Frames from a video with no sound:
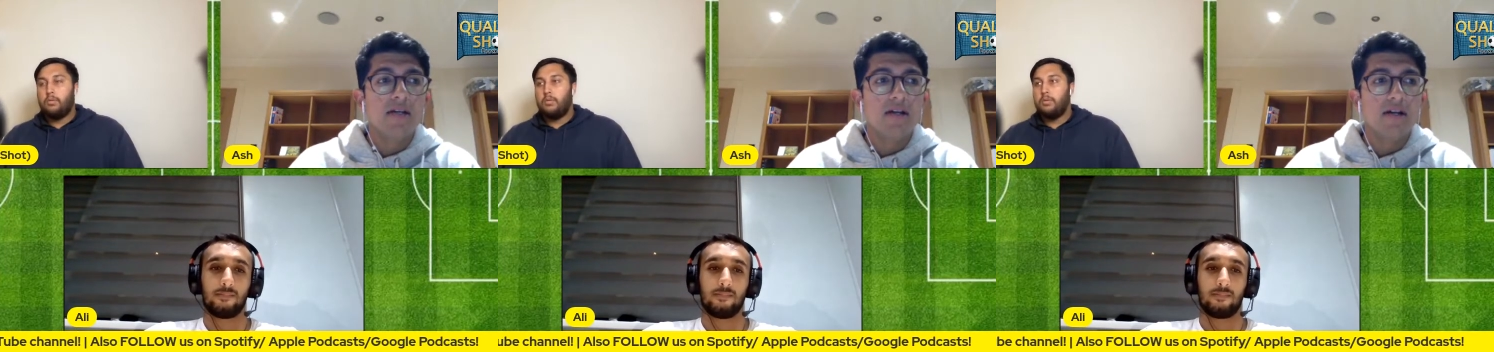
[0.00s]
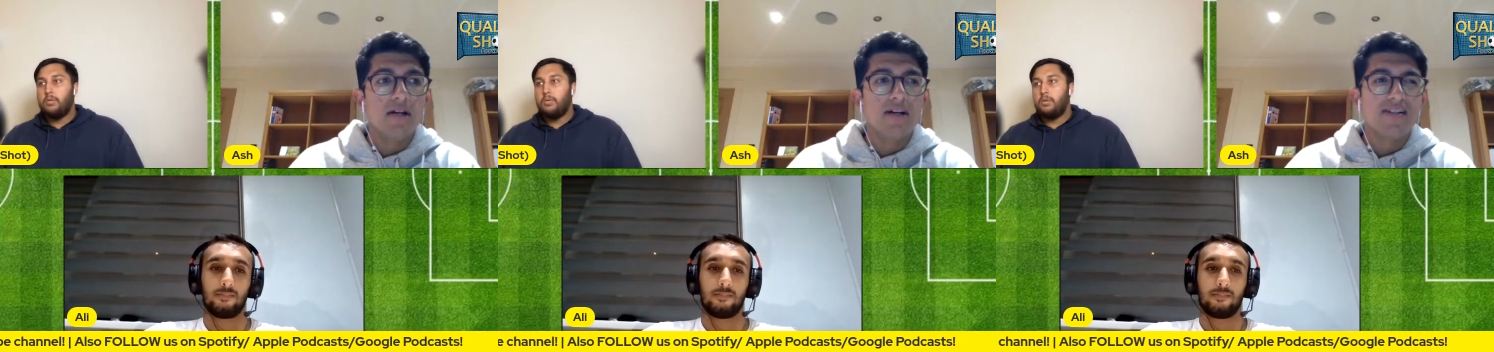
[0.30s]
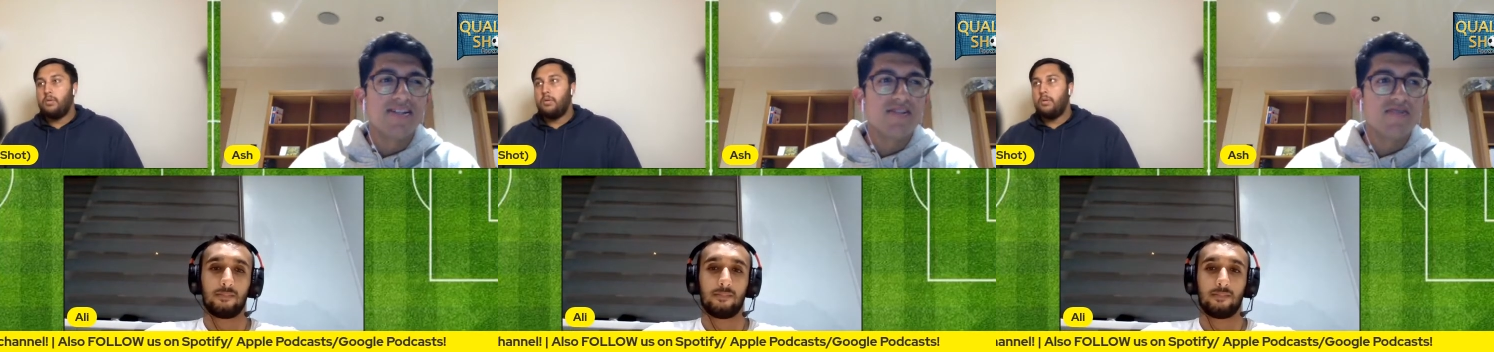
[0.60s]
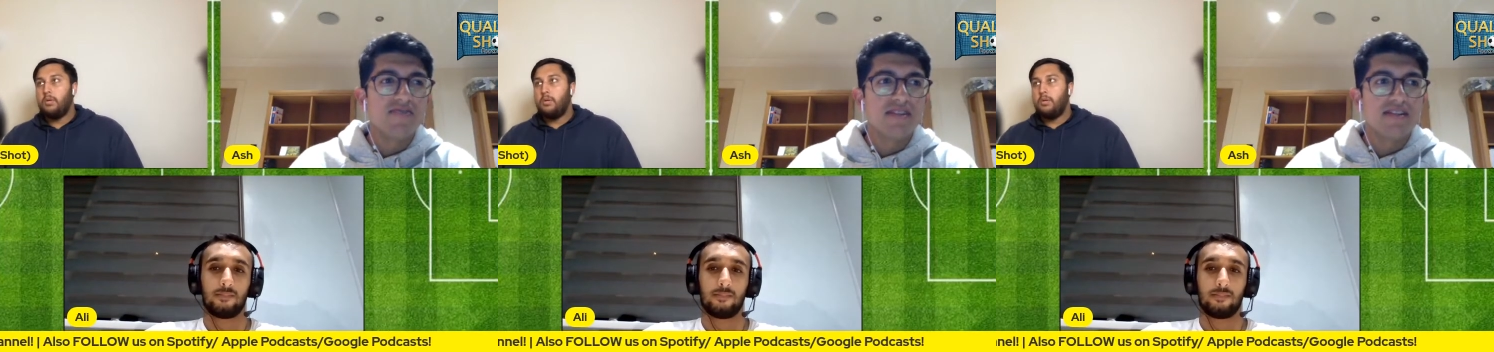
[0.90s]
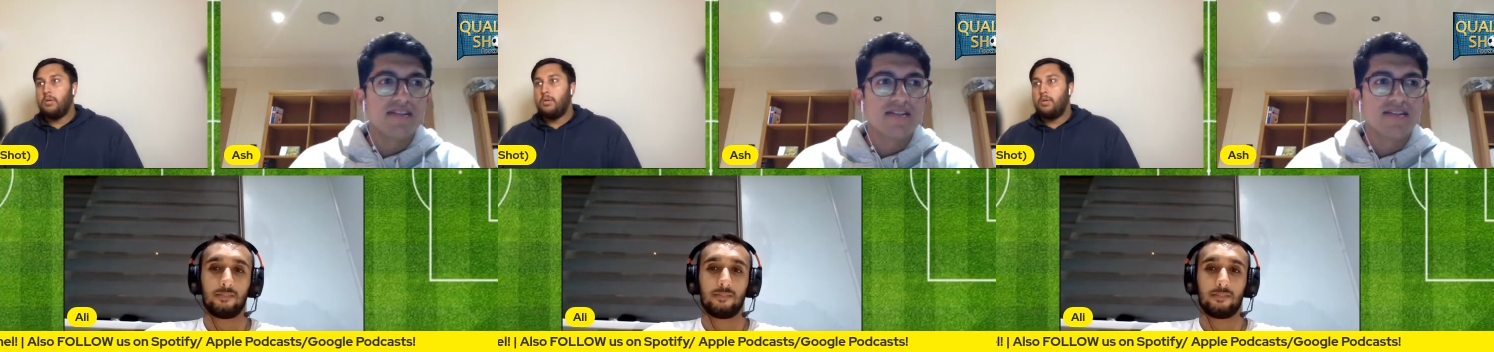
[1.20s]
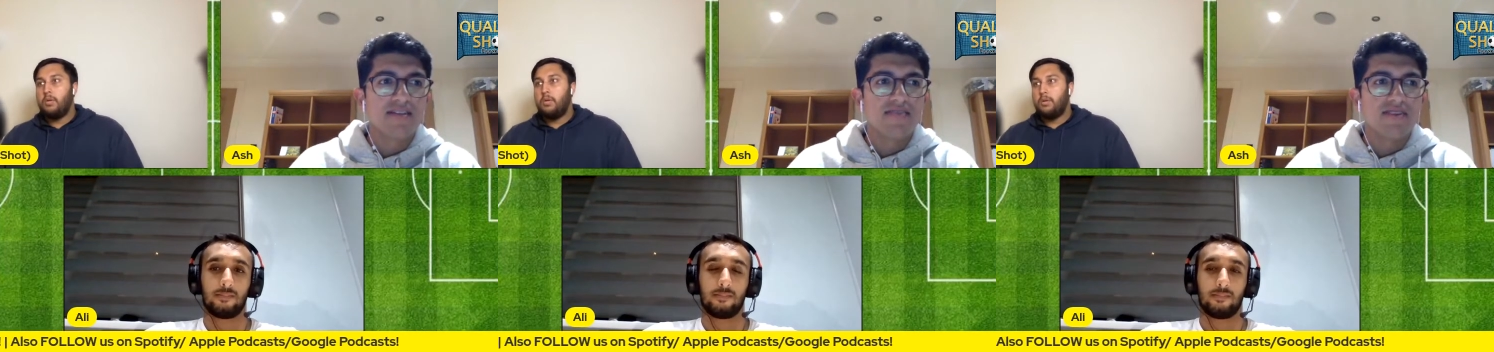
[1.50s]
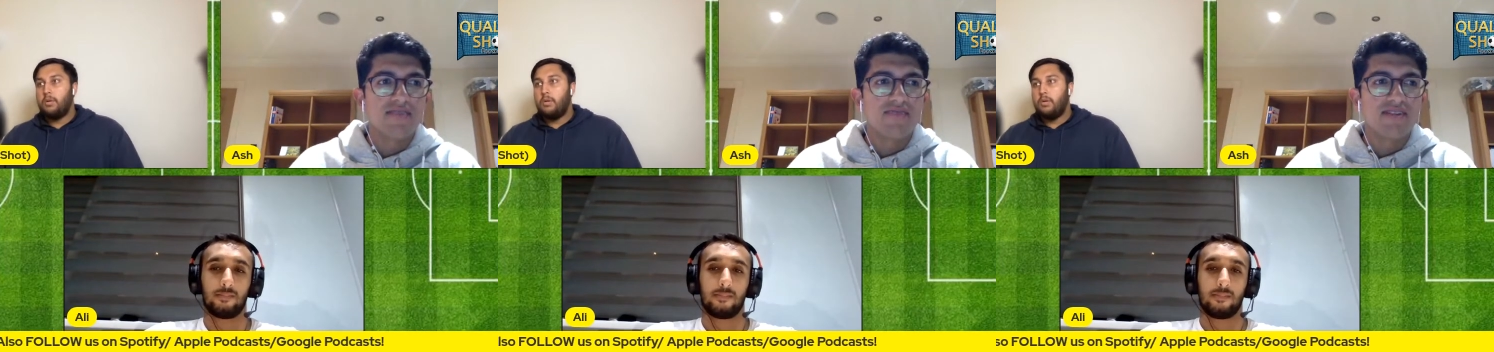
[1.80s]
Speaker 1: Uh, I just don't think
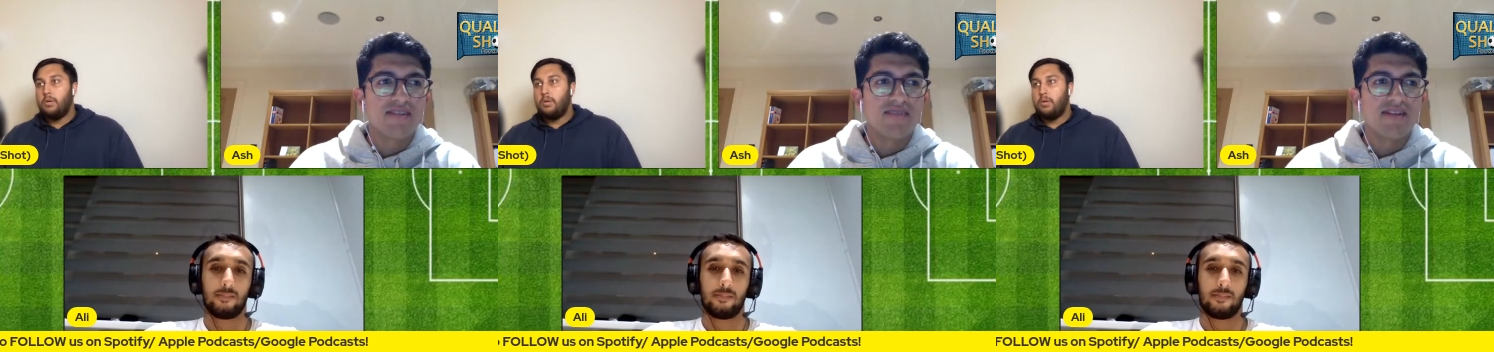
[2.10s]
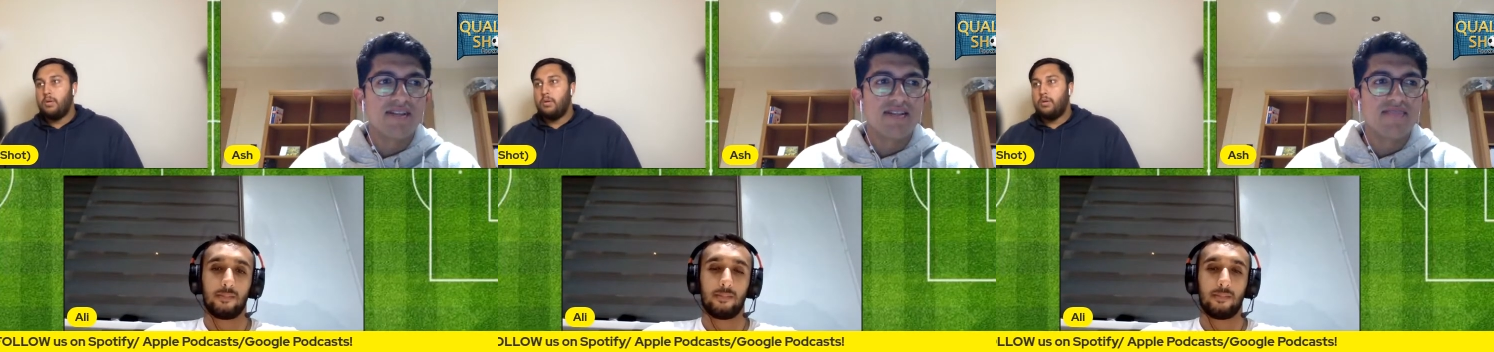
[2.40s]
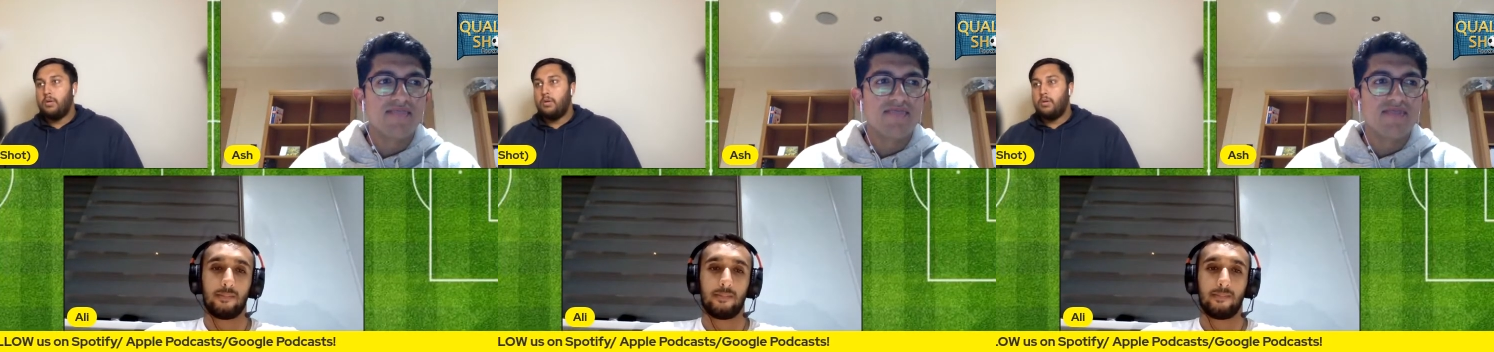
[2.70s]
Southgate really rates him and